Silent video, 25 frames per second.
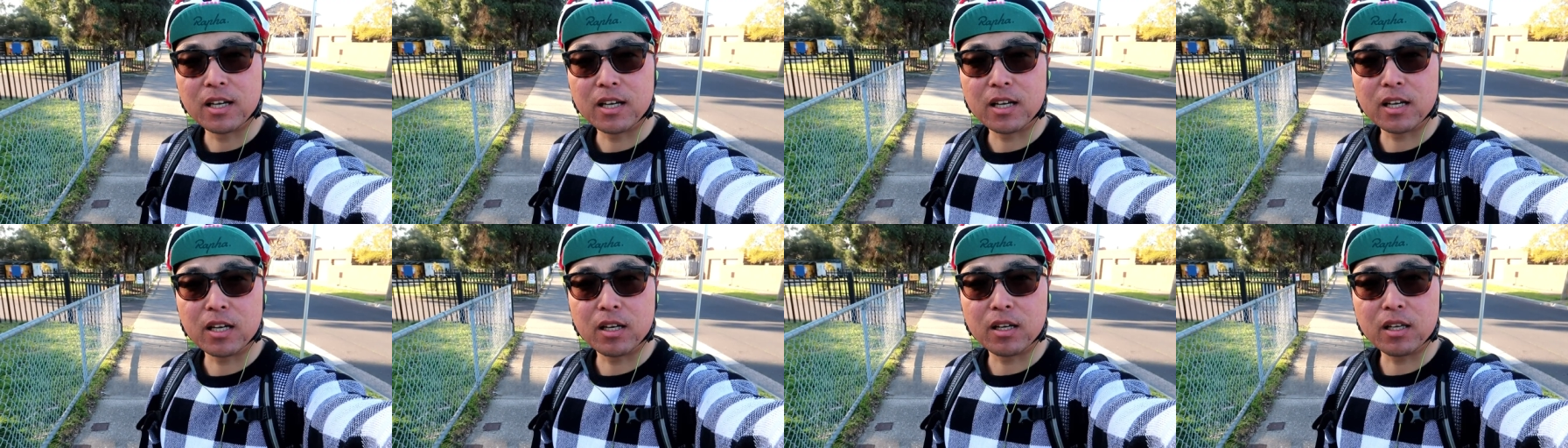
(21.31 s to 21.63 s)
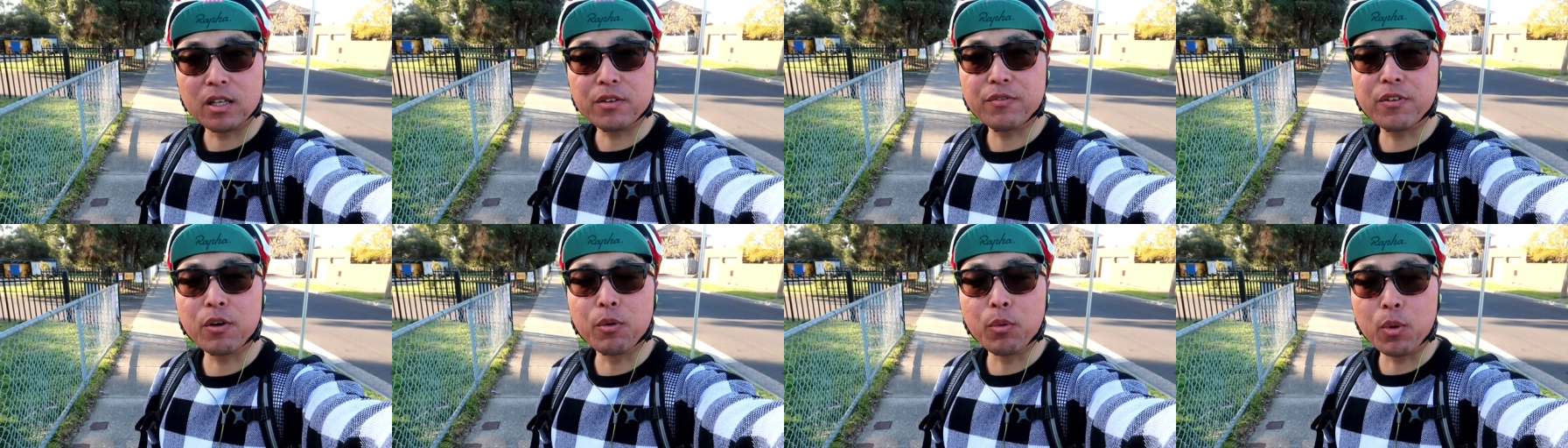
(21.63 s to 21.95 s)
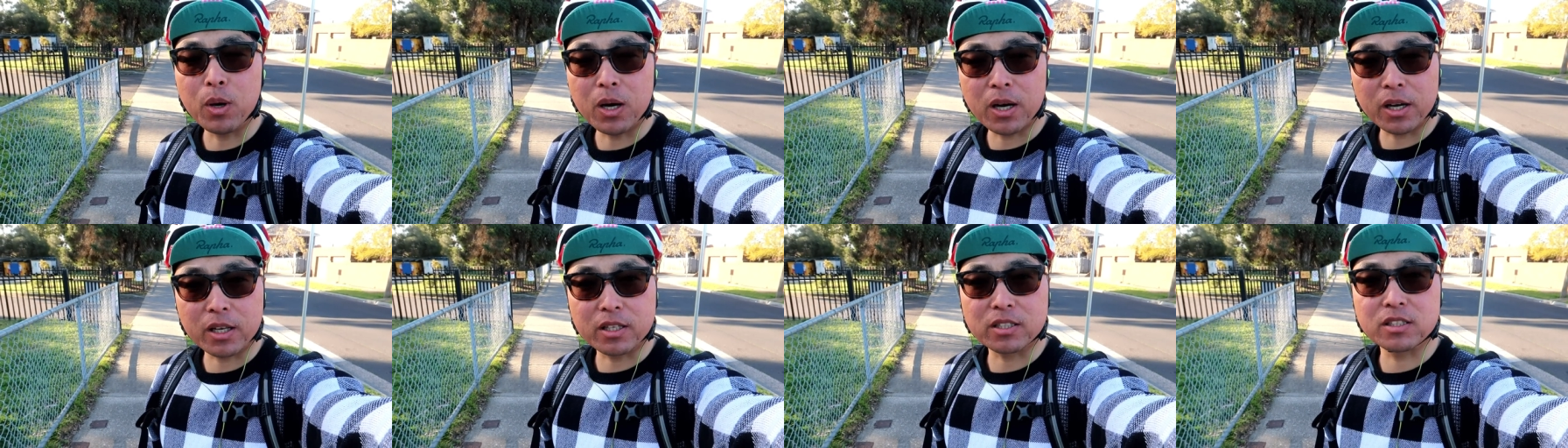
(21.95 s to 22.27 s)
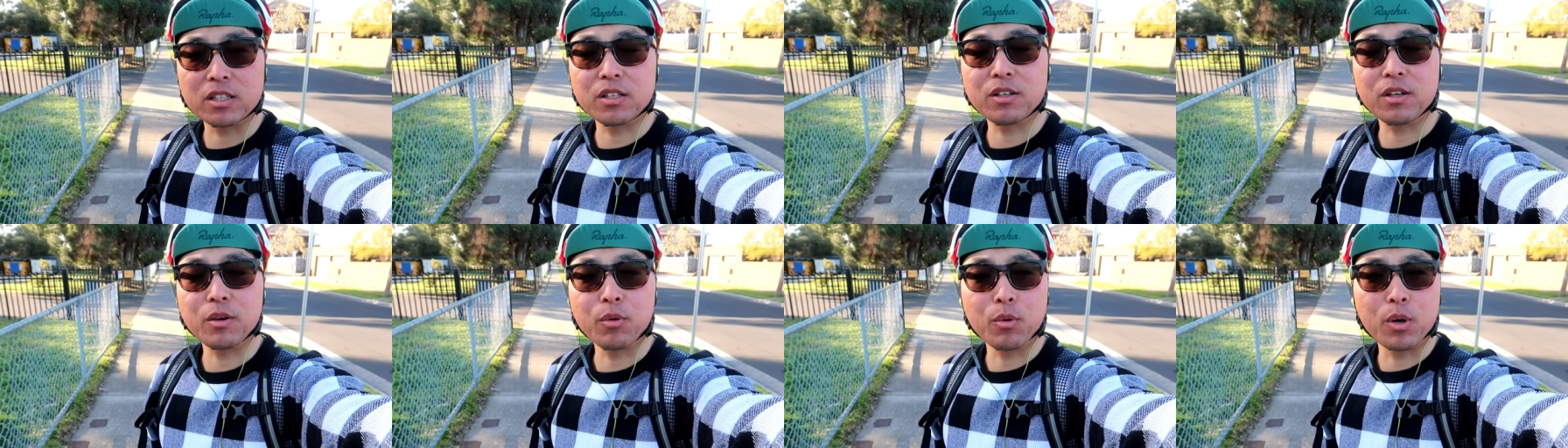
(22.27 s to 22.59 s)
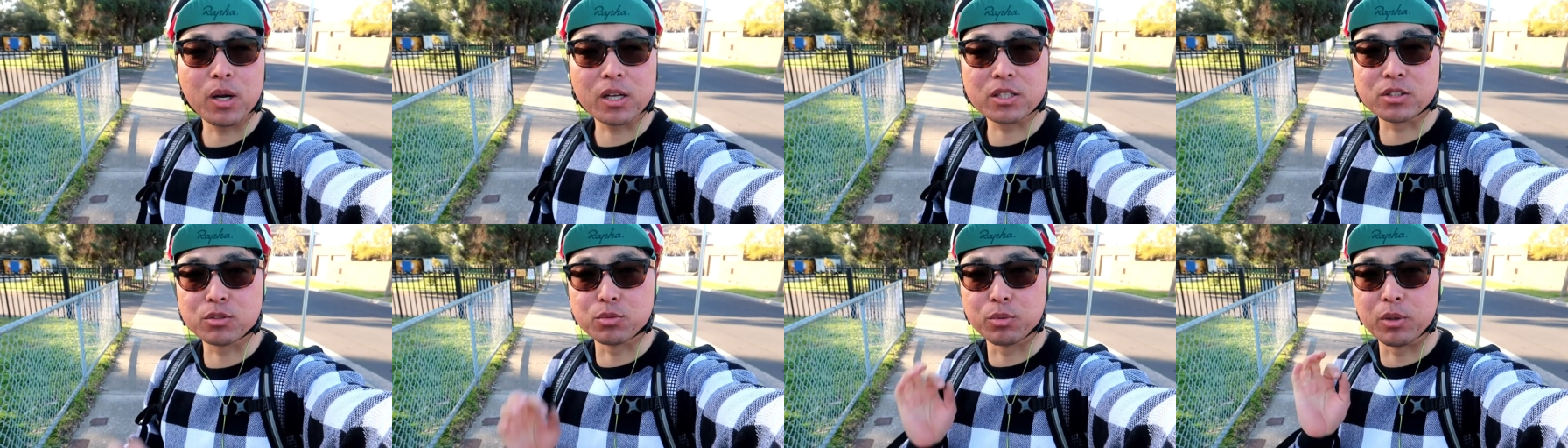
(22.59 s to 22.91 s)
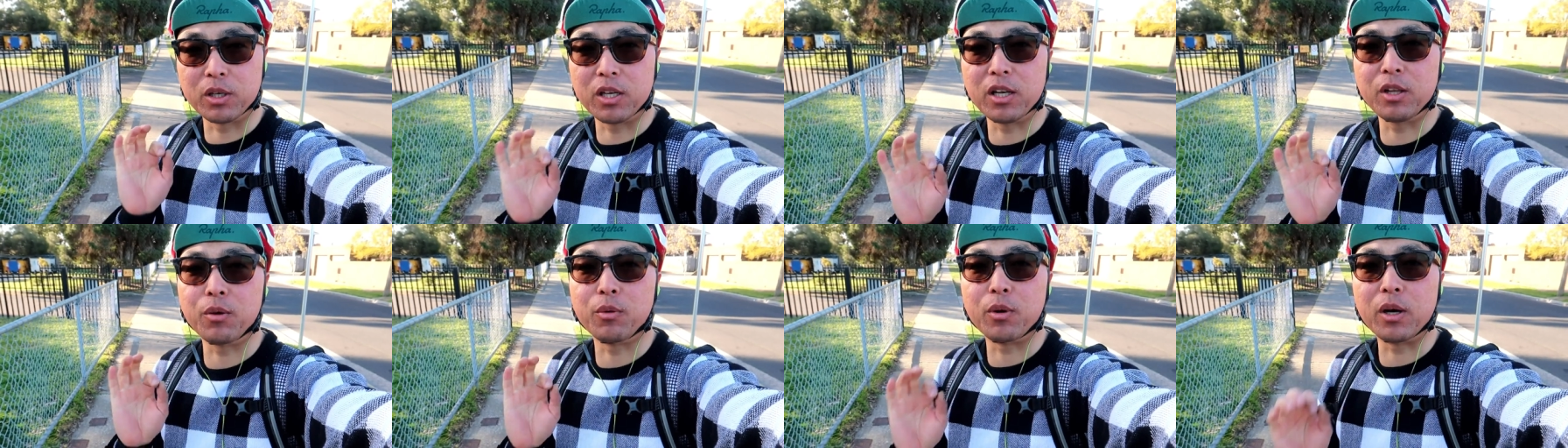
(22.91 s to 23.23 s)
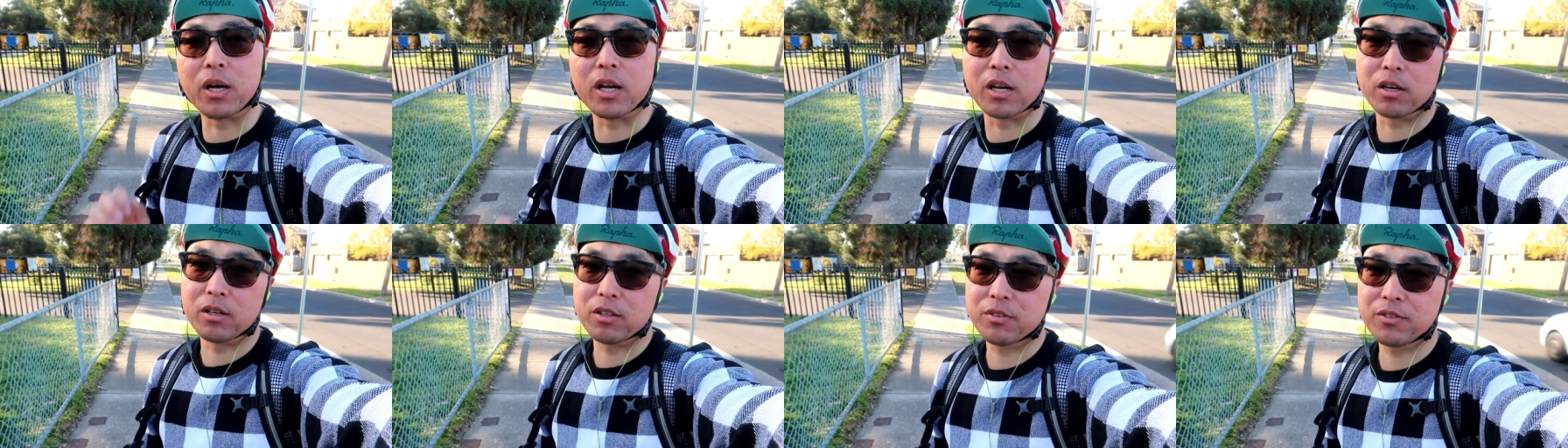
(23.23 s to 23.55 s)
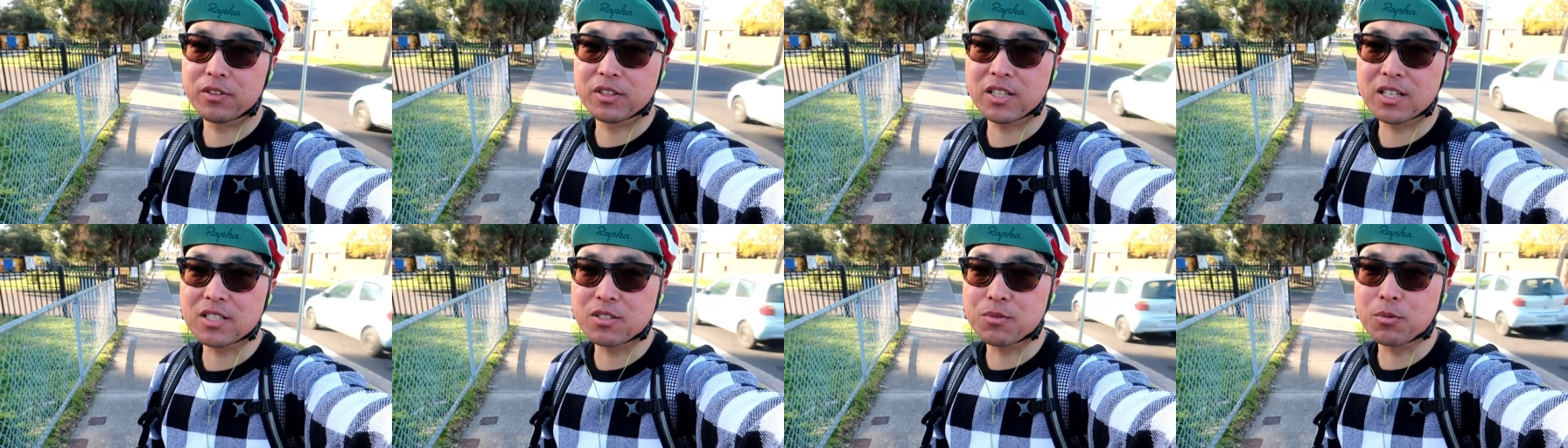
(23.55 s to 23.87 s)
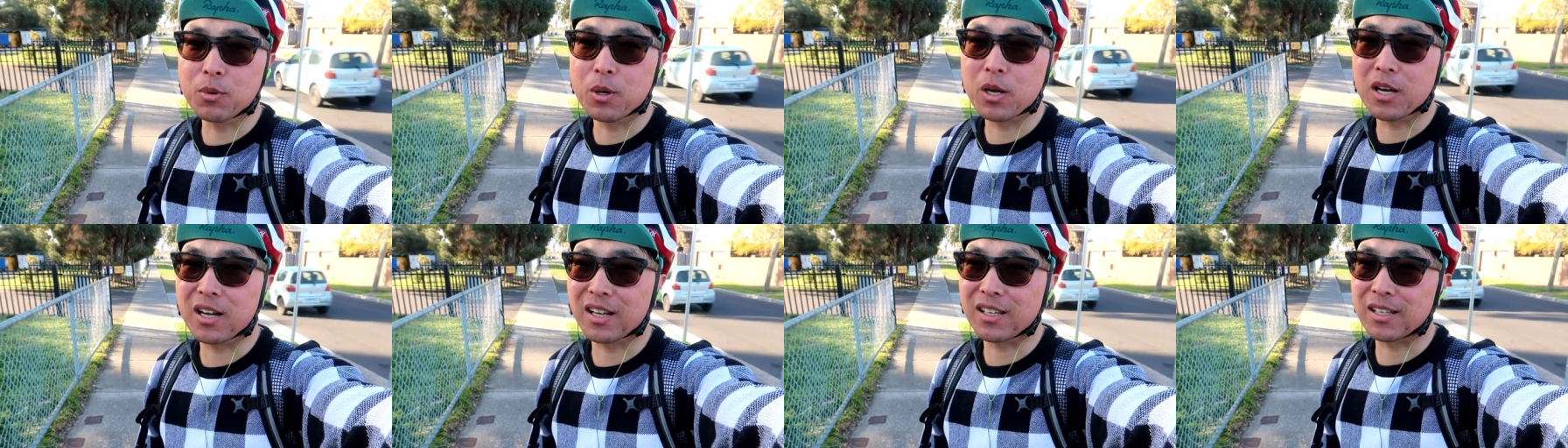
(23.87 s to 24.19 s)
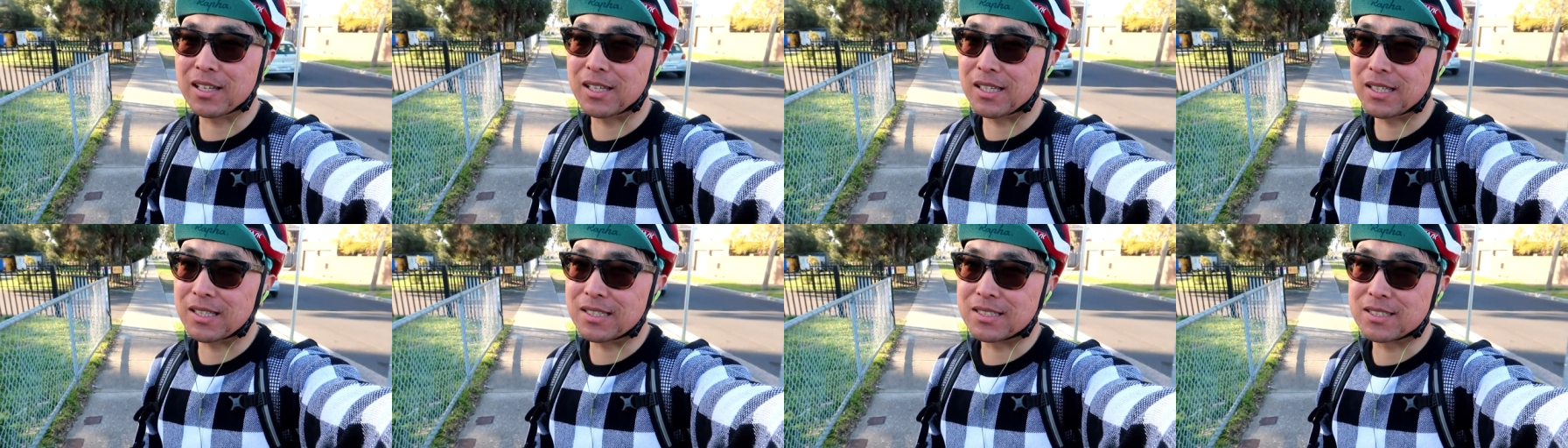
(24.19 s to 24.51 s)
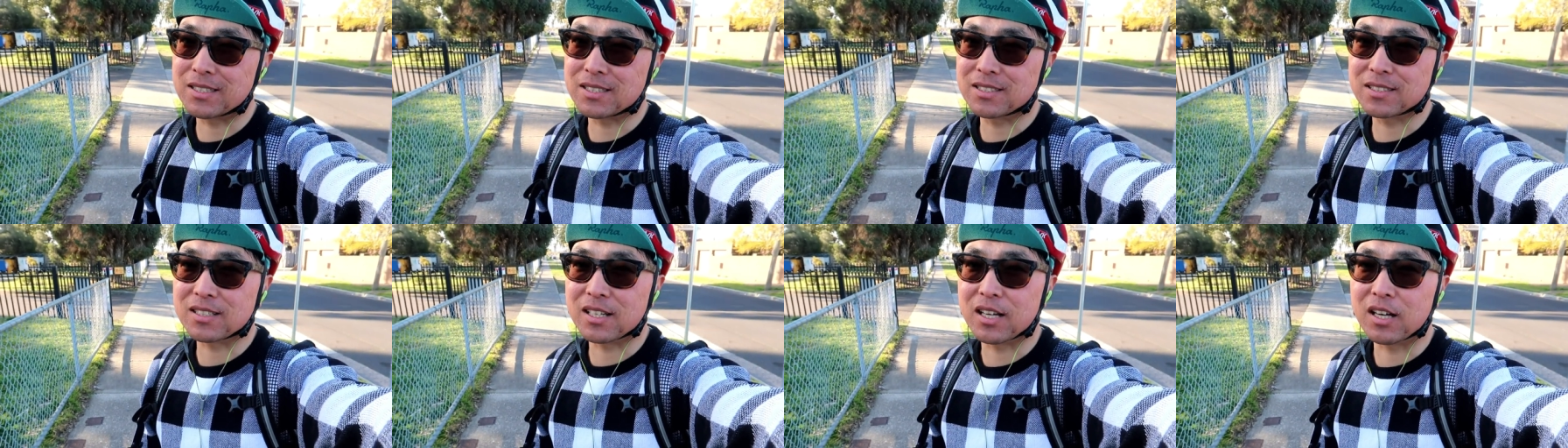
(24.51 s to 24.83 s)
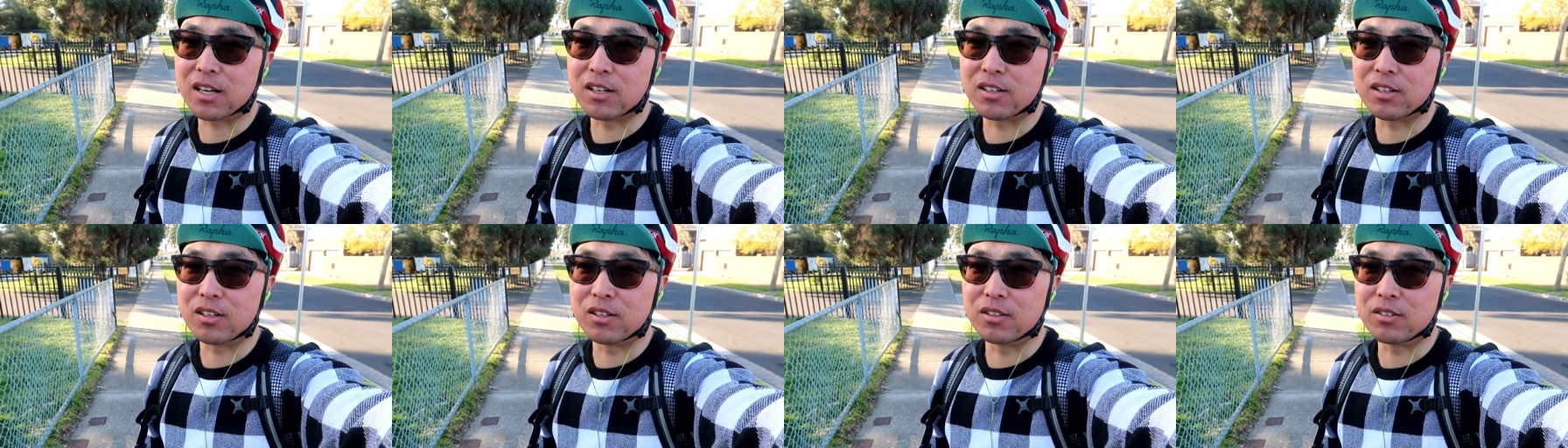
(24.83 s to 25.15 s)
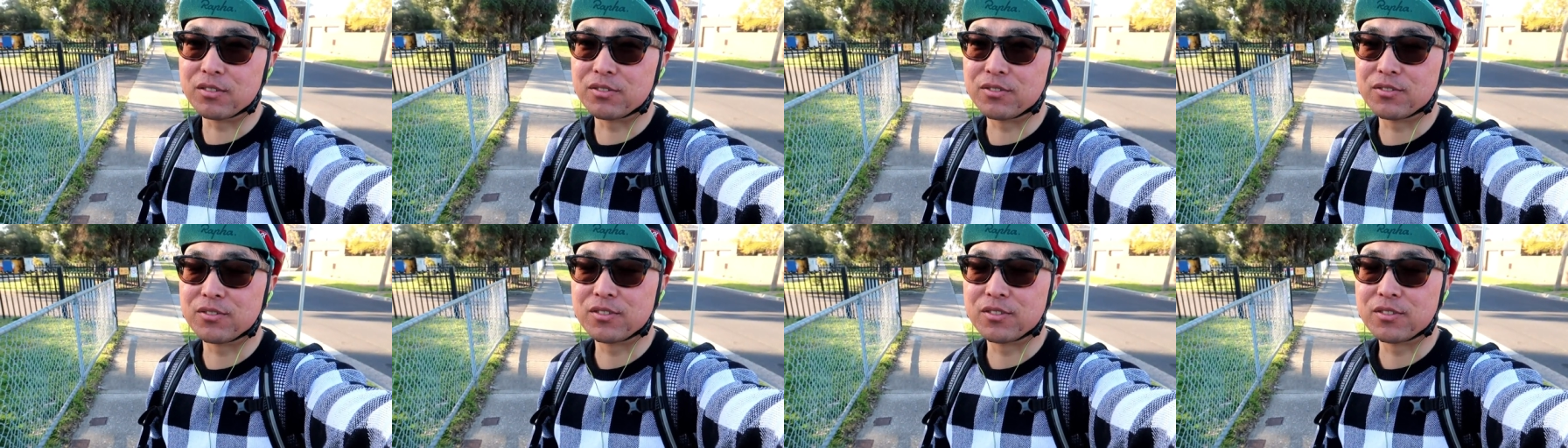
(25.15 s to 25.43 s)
If it works, it works really well. If it doesn't work, it's kind of...